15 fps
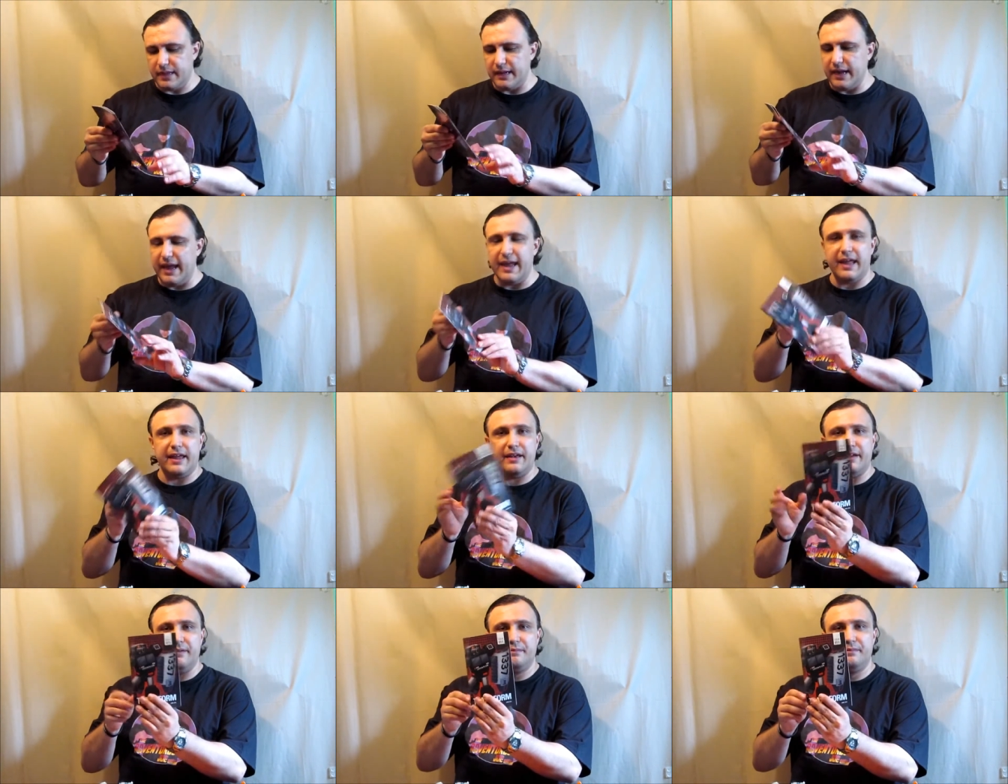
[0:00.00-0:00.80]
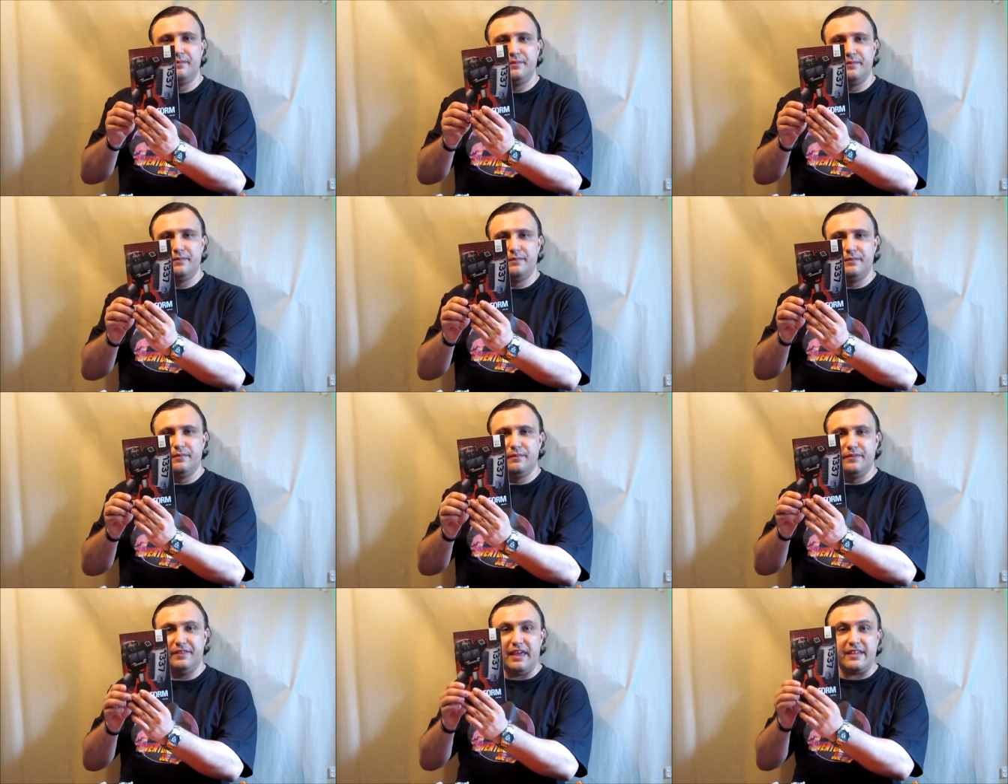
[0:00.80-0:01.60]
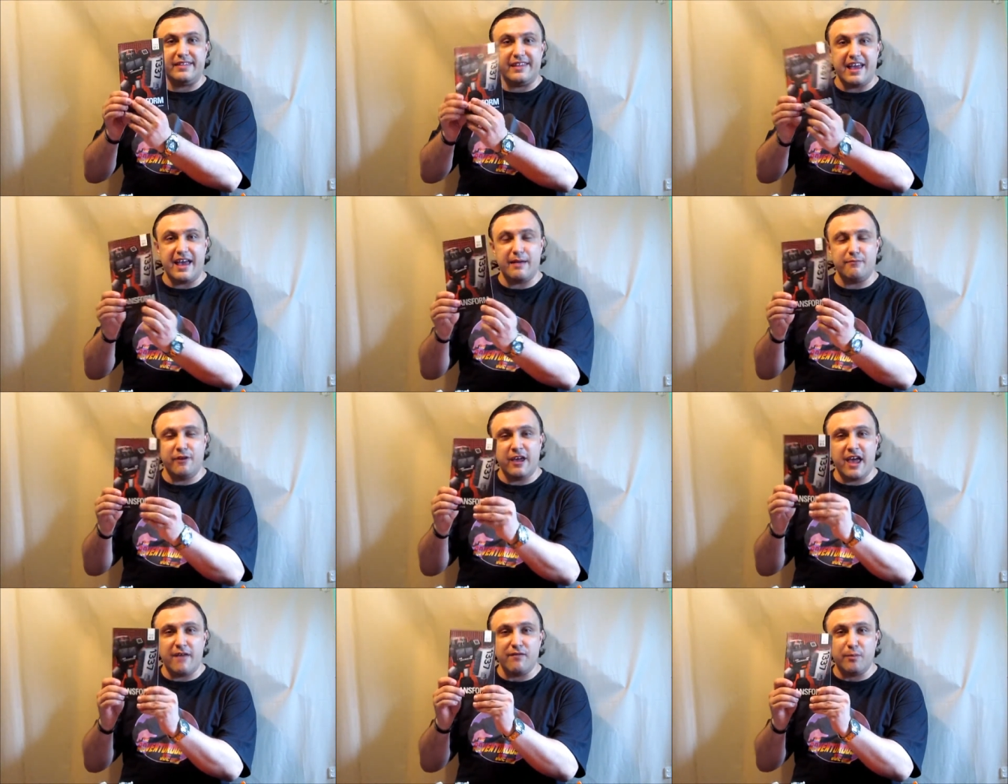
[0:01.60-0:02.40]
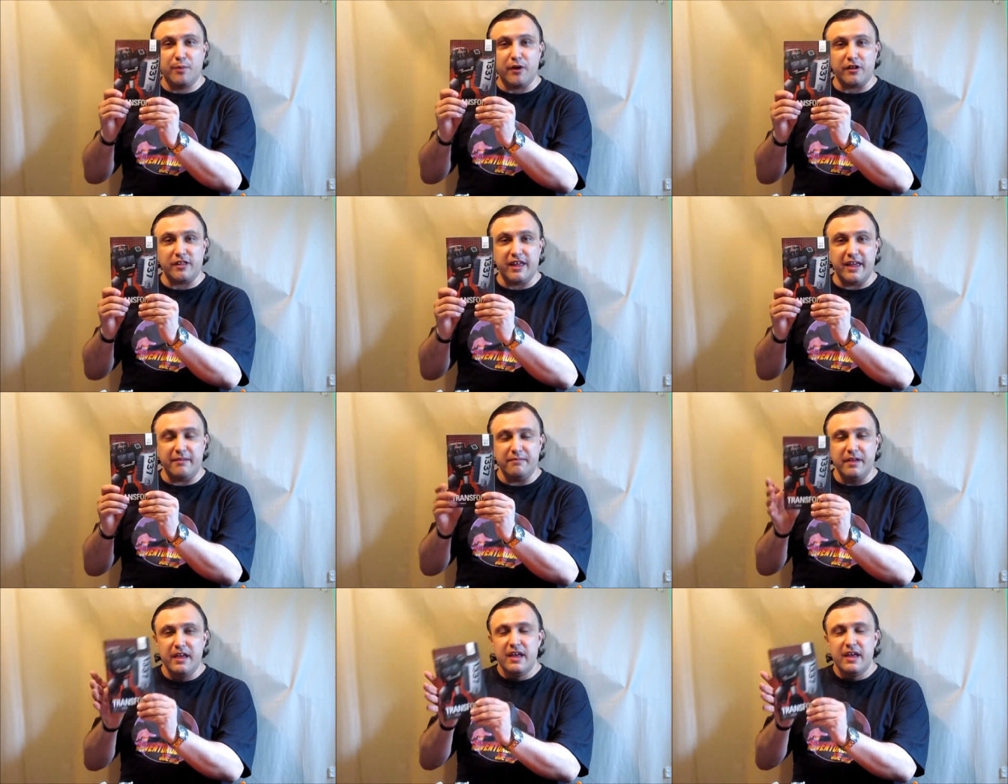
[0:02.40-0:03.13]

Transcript: And this time we have a booklet.